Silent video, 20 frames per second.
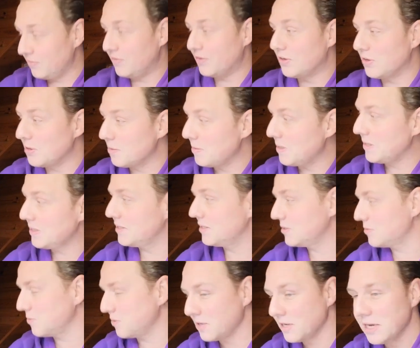I forgot about
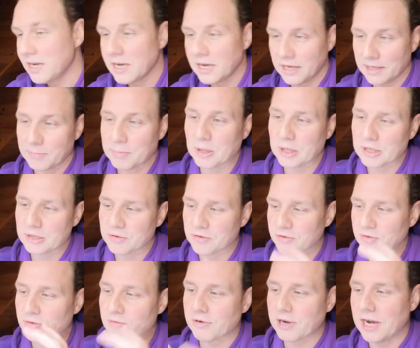this one, but it
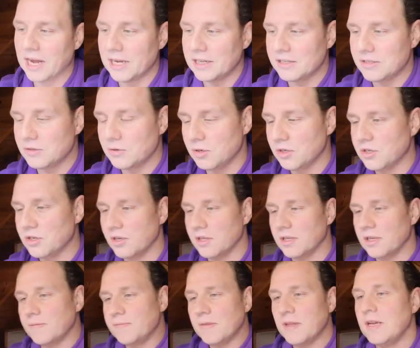relates to each
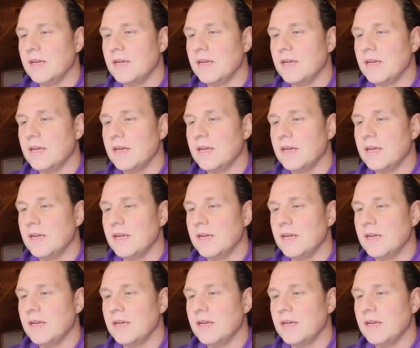other.